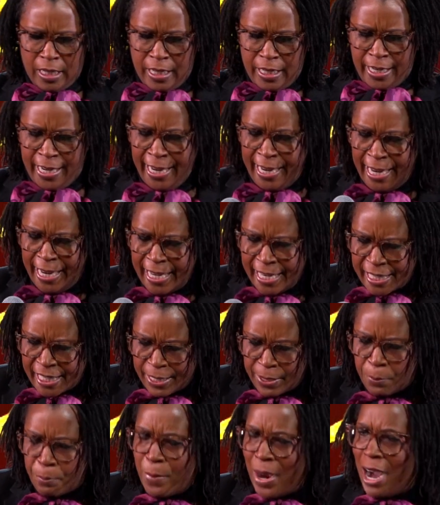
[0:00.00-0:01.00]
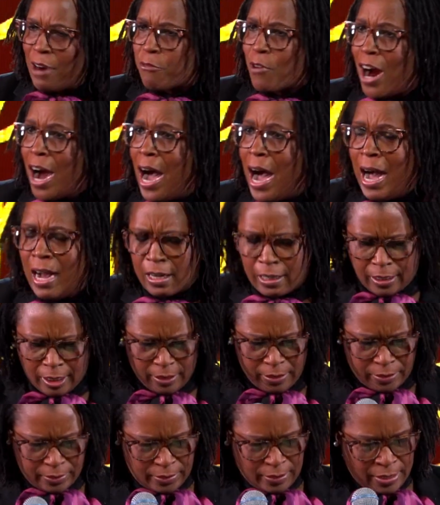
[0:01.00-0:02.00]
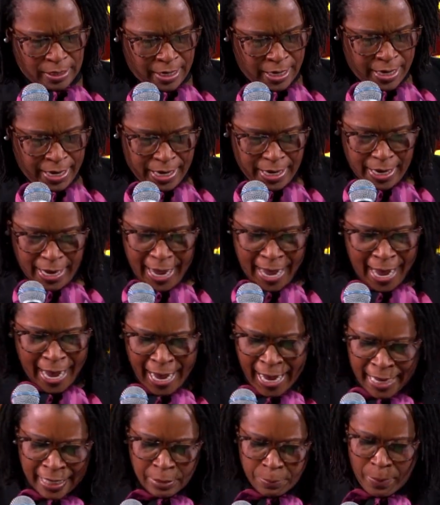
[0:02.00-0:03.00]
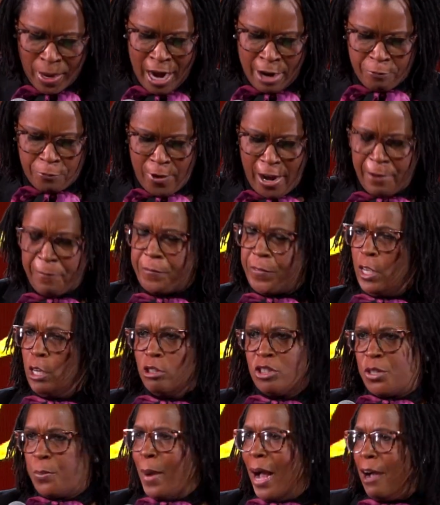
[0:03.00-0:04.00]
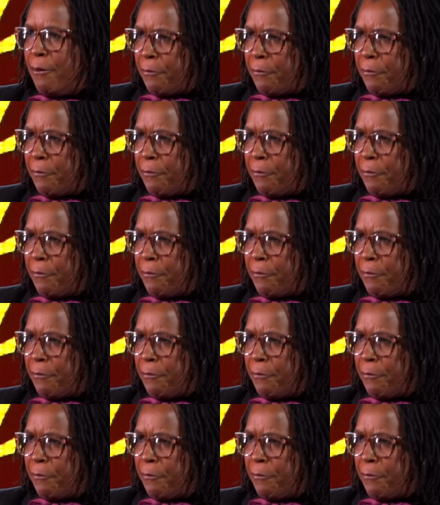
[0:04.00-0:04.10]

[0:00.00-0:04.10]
He is my rock and my refuge, my